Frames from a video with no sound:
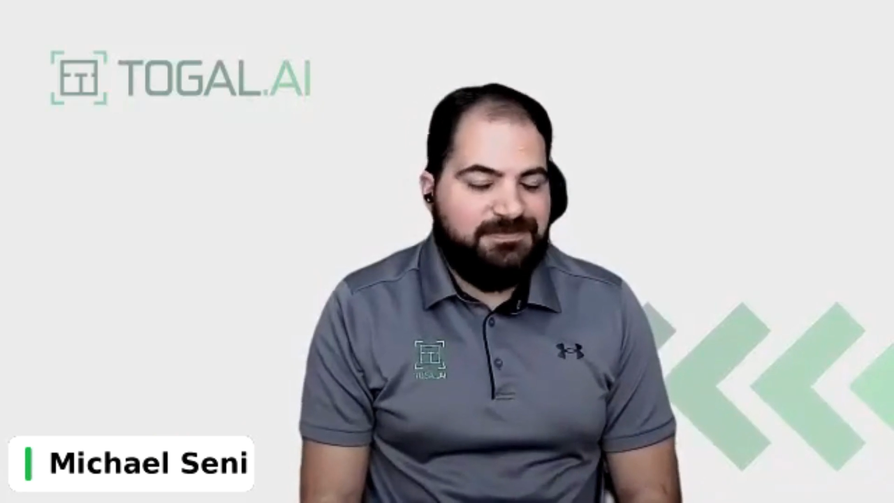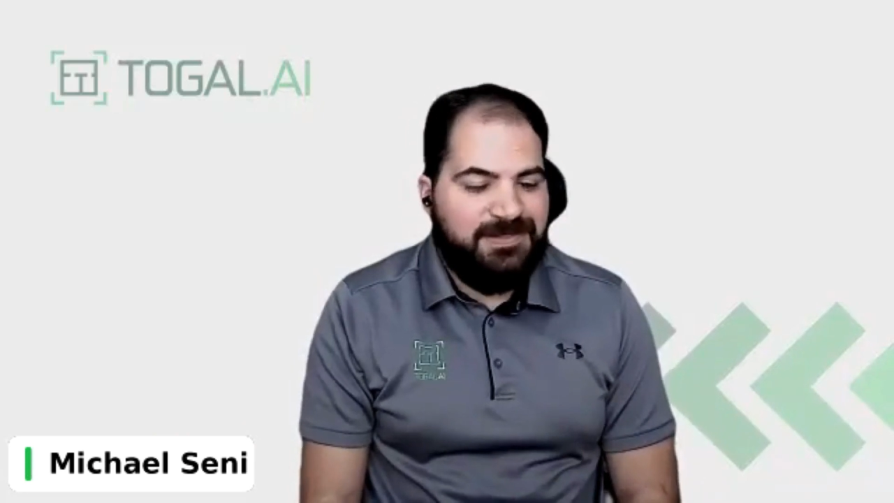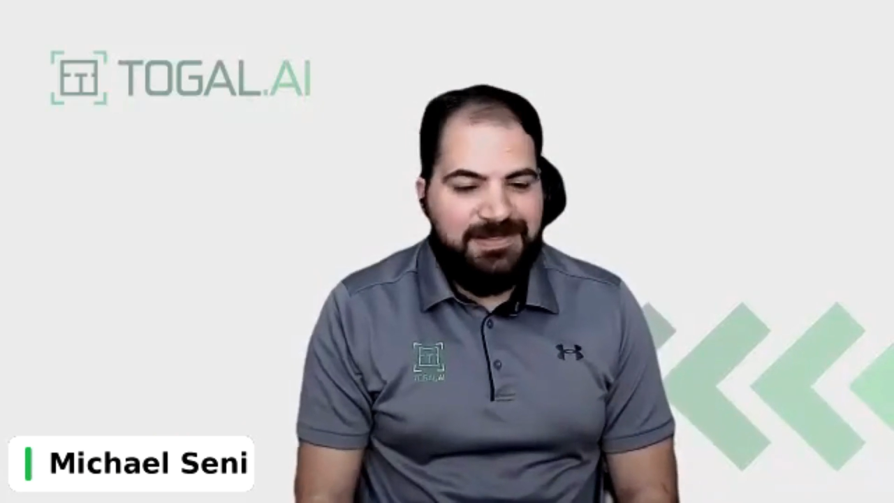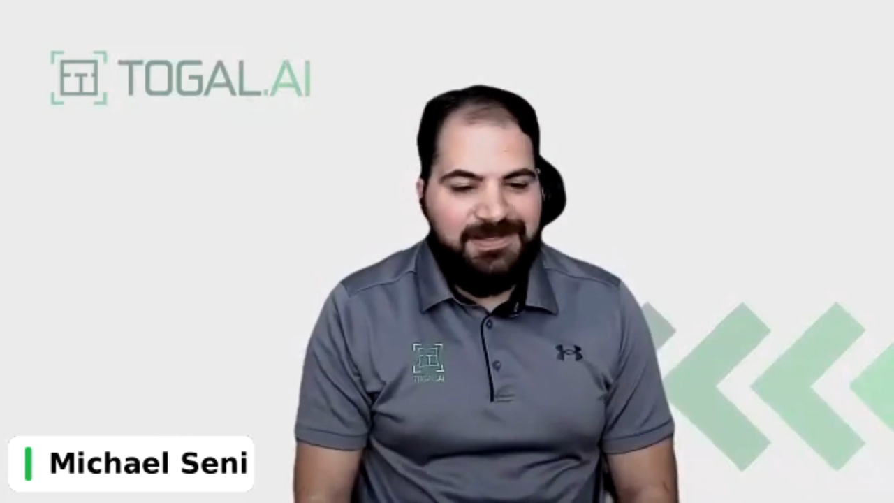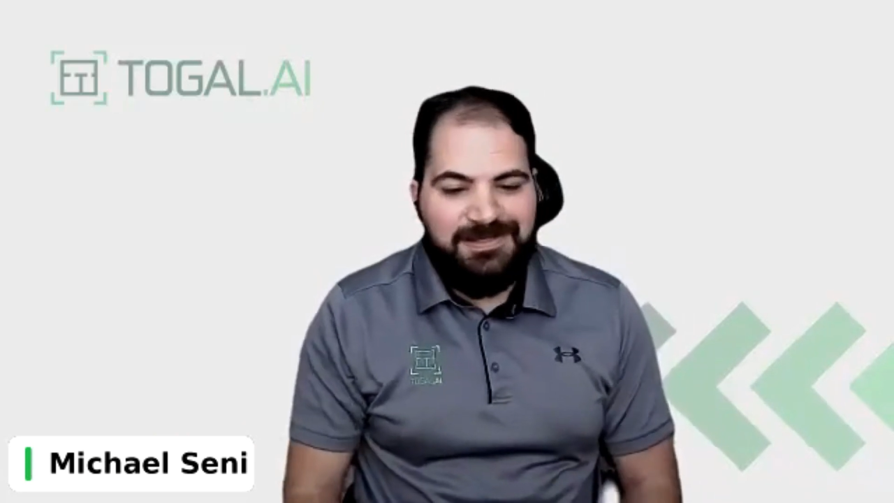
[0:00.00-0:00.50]

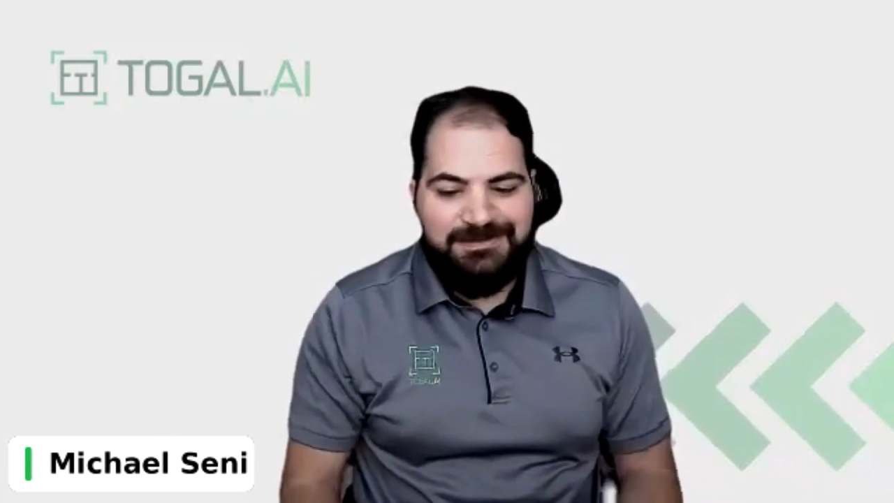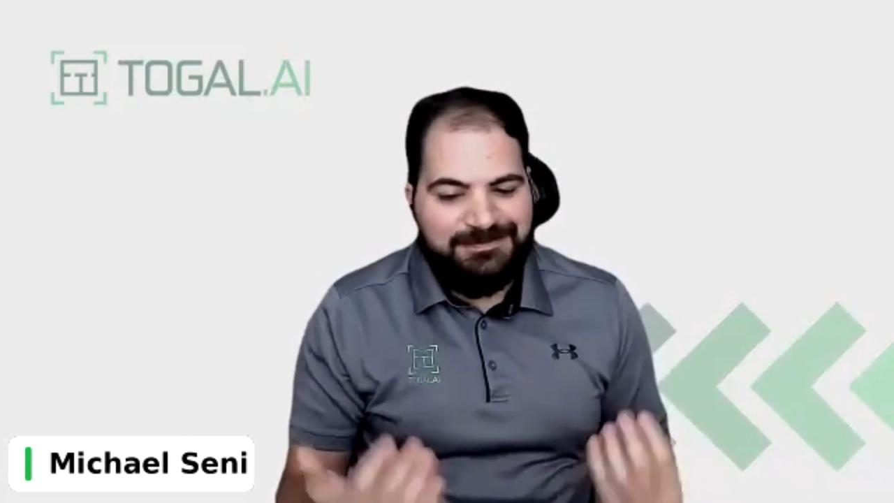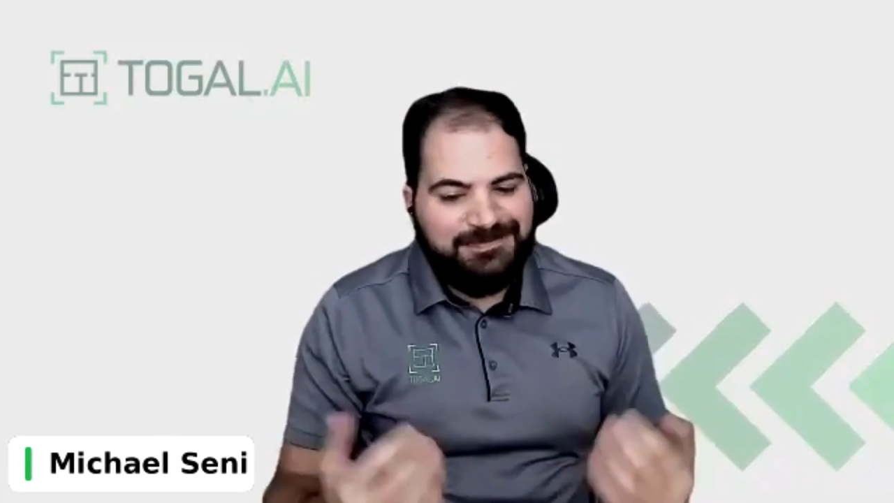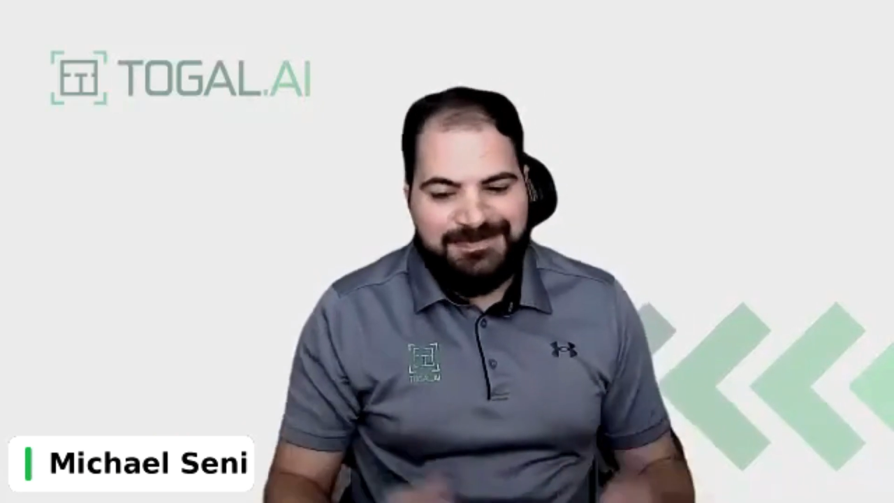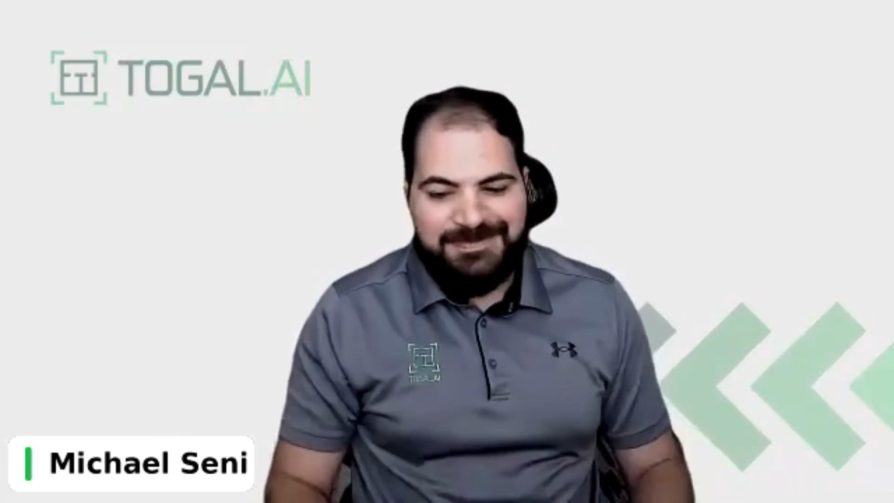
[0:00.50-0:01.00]

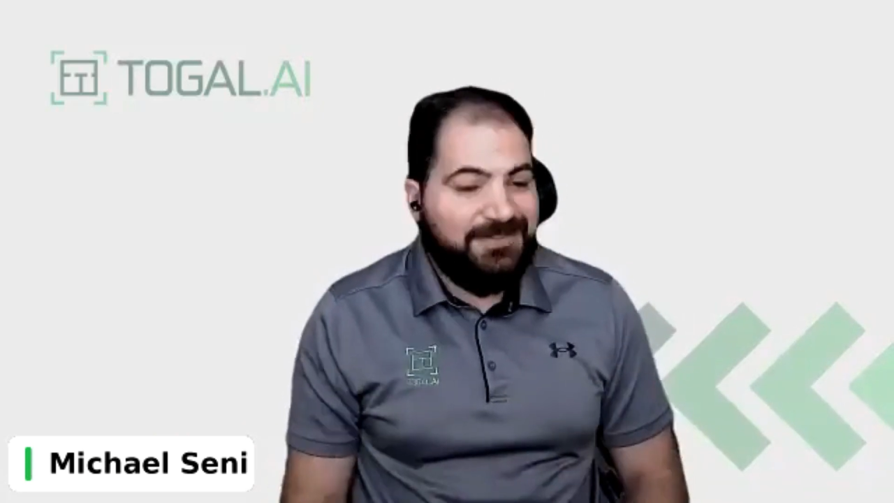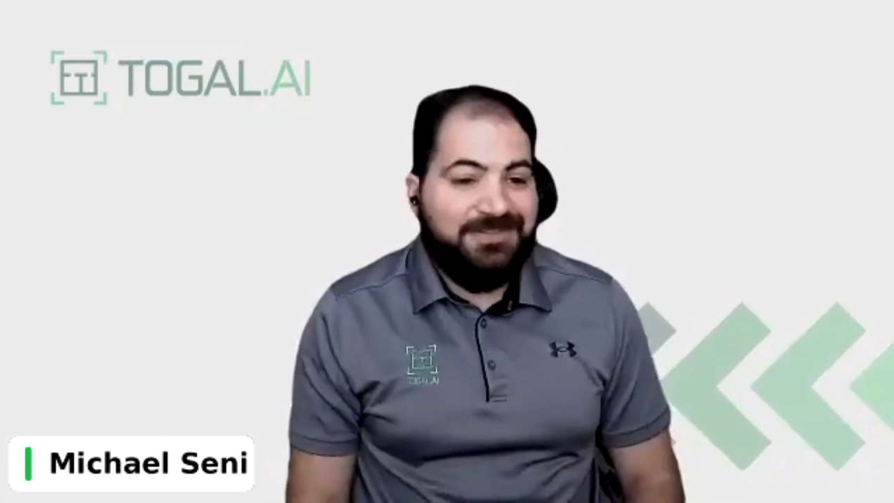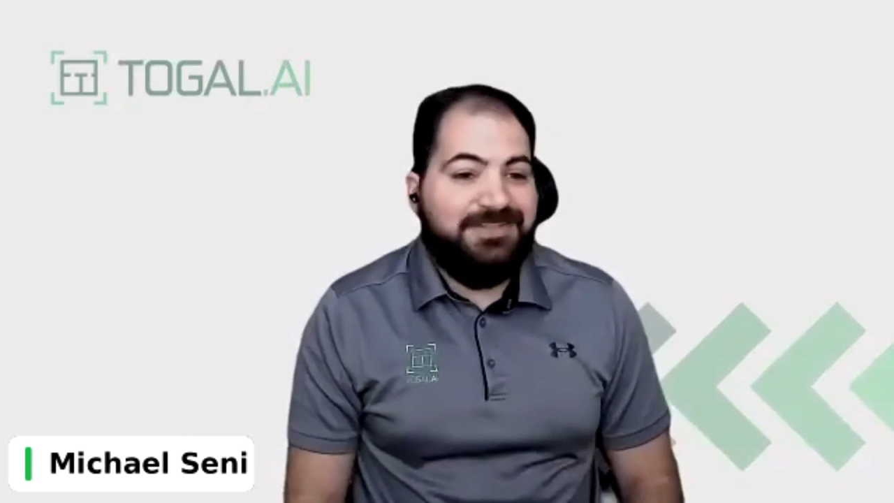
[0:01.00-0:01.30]
you can